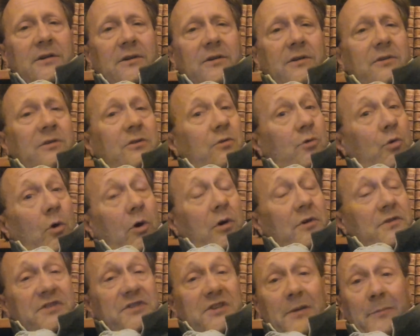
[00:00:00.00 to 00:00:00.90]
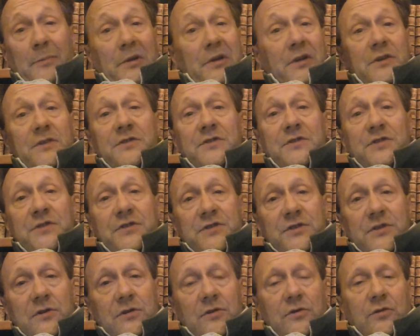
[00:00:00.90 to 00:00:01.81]
who all simply
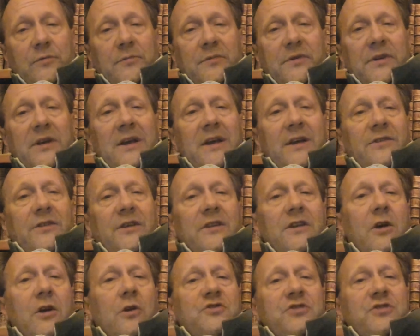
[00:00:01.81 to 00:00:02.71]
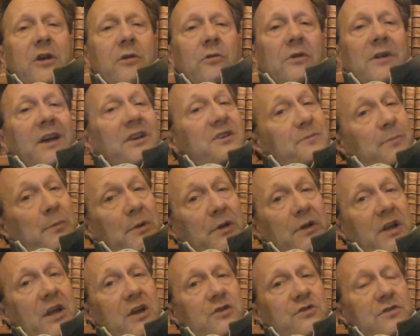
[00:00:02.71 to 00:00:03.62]
assumed that no general
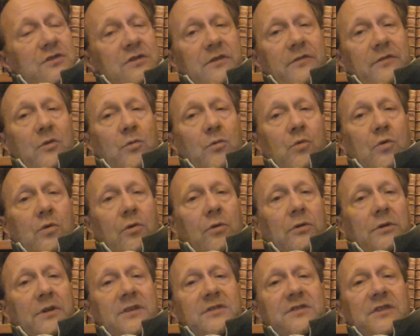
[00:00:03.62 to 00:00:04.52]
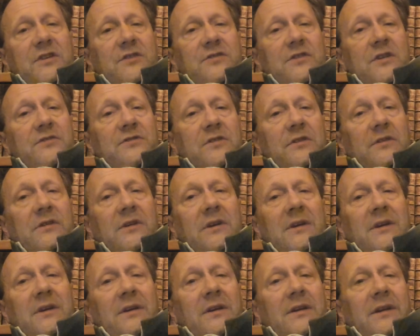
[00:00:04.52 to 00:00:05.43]
explanations of the world as existed
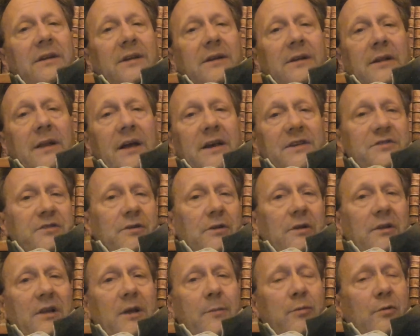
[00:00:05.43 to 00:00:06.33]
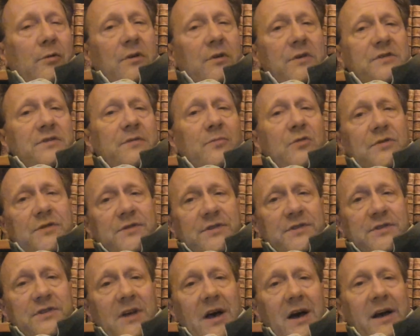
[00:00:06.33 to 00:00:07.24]
in classical liberalism or
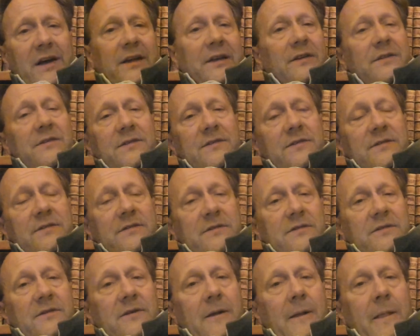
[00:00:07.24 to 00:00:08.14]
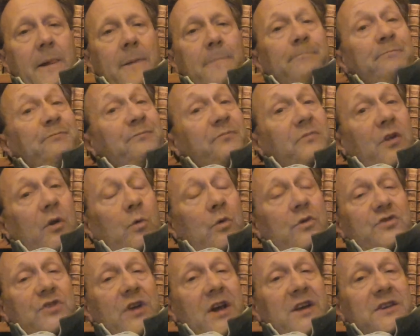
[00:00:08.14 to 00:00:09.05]
science,
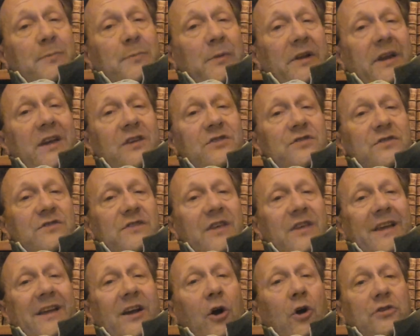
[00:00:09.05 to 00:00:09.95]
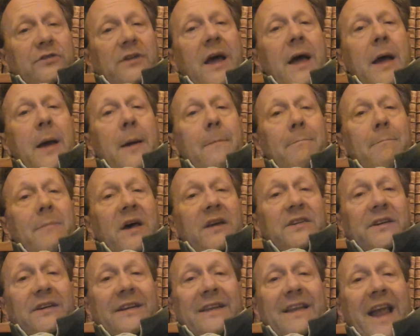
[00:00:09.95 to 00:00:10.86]
which explanations they called
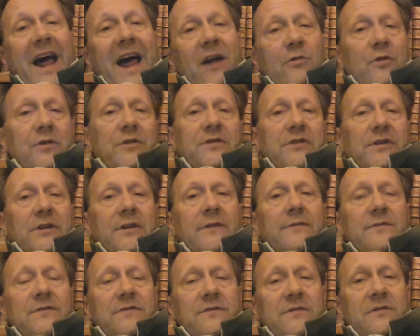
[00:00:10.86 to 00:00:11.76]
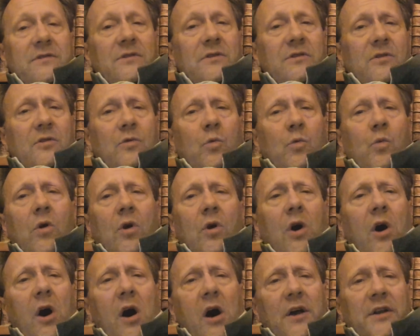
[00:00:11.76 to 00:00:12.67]
meta-narratives, were
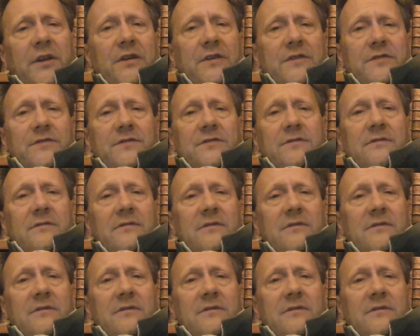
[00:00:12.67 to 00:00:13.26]
honest,